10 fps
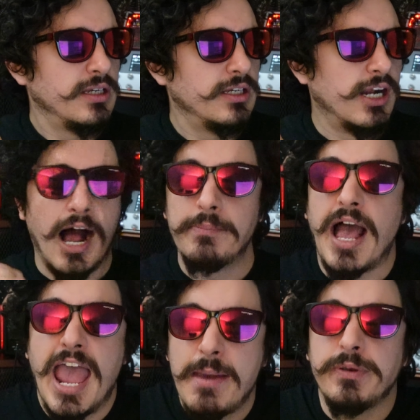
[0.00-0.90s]
And I'm
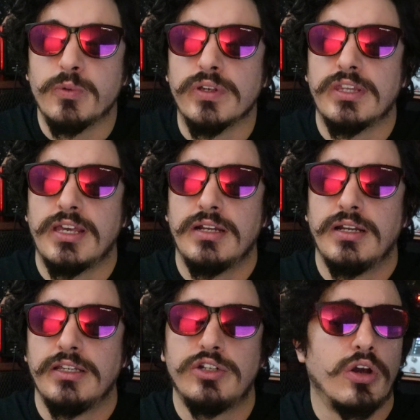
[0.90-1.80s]
happy with it.
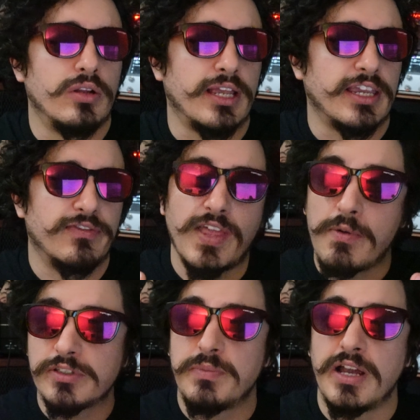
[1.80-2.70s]
You know, like if that
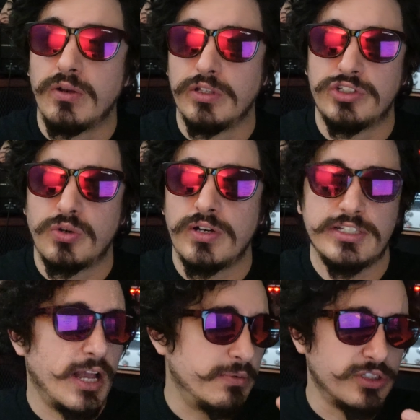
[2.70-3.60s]
was my only
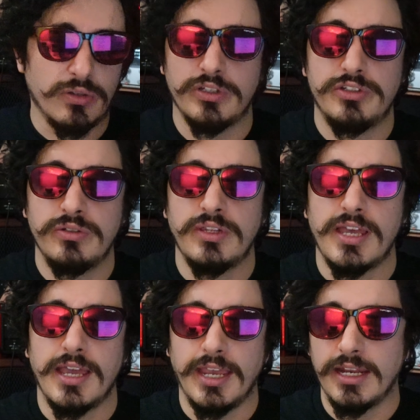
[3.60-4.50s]
choice, I would totally do
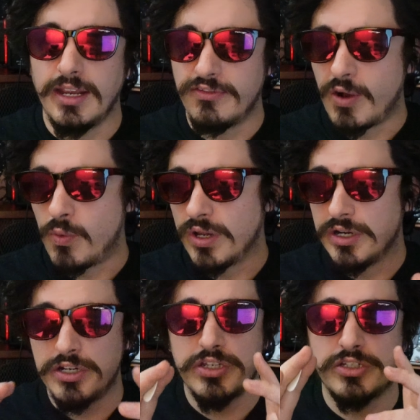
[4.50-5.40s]
that. And if I
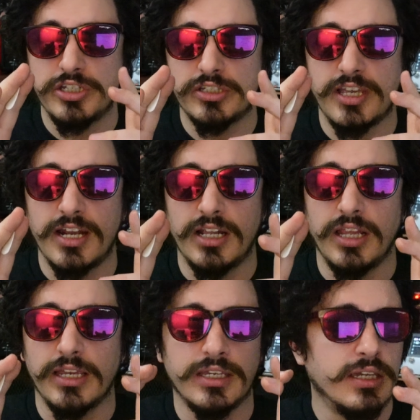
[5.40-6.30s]
wanted to just kind of
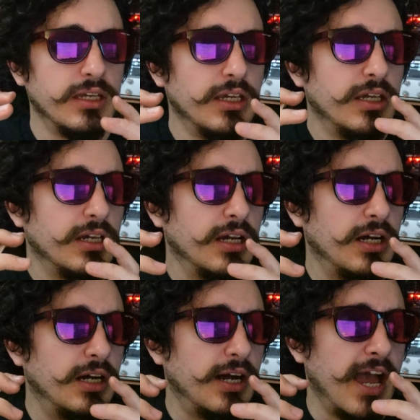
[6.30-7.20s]
like
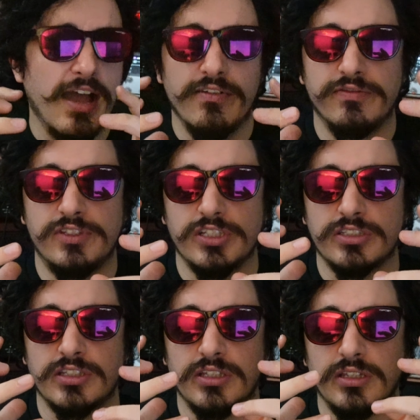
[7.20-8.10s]
have
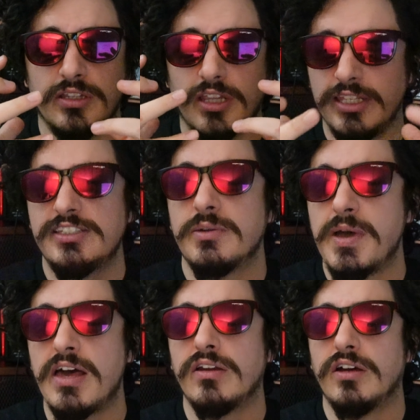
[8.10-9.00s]
just the least
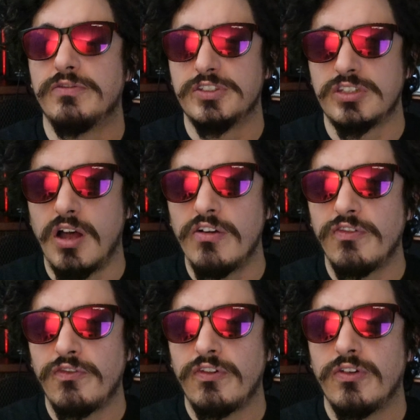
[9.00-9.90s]
amount of
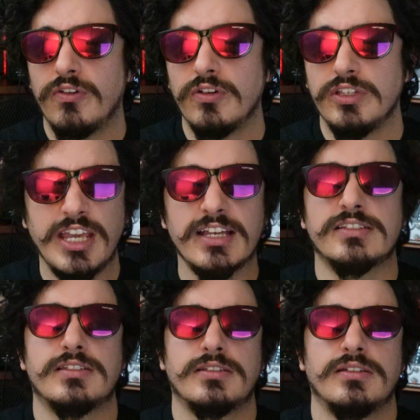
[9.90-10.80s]
stuff, yes.